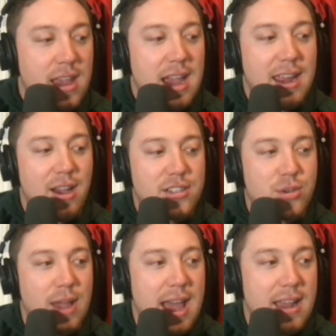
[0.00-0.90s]
And he
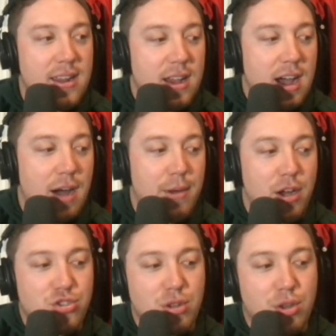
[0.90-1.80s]
also had
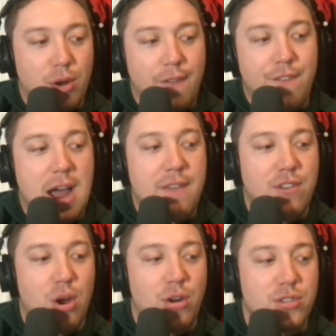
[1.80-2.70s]
135
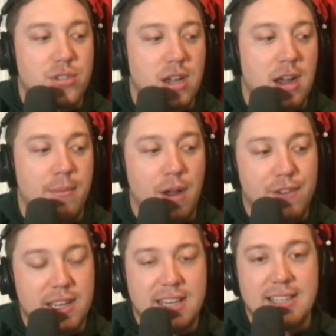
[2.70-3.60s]
yards of
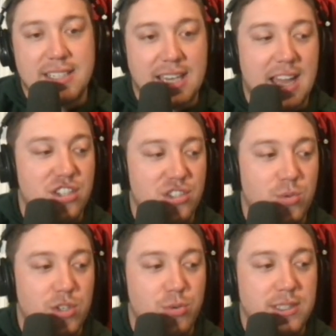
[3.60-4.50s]
contested catches,
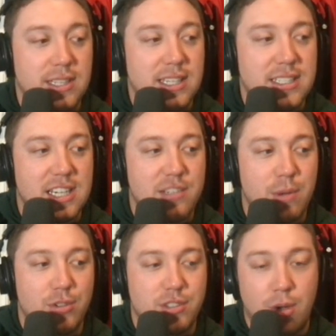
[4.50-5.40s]
which was the 6th
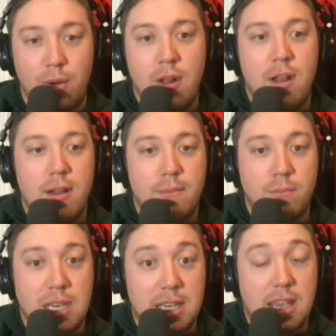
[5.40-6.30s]
most. So
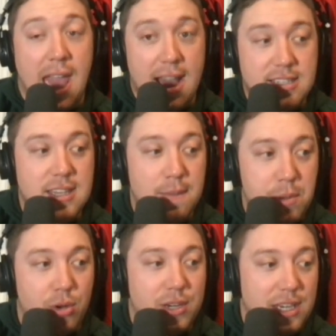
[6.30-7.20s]
he has the
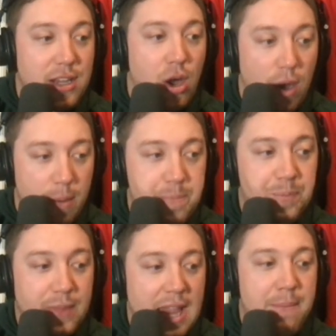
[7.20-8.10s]
ability to go up
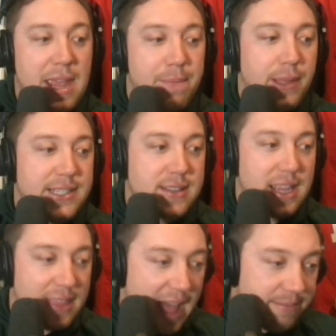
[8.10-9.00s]
and make plays
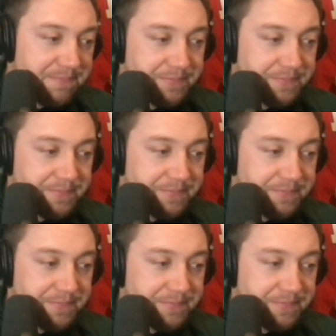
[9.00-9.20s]
like that.